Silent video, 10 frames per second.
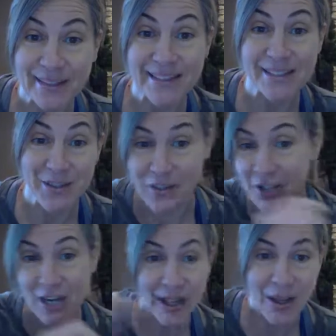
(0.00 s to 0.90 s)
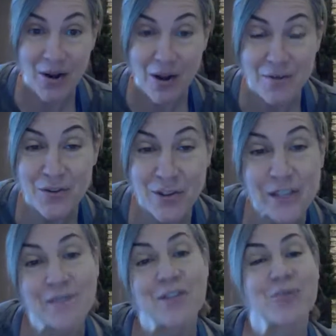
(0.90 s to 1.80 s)
So you can check that off your
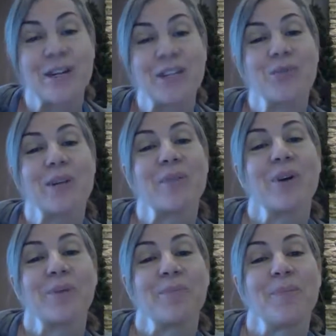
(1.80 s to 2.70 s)
list for 2021.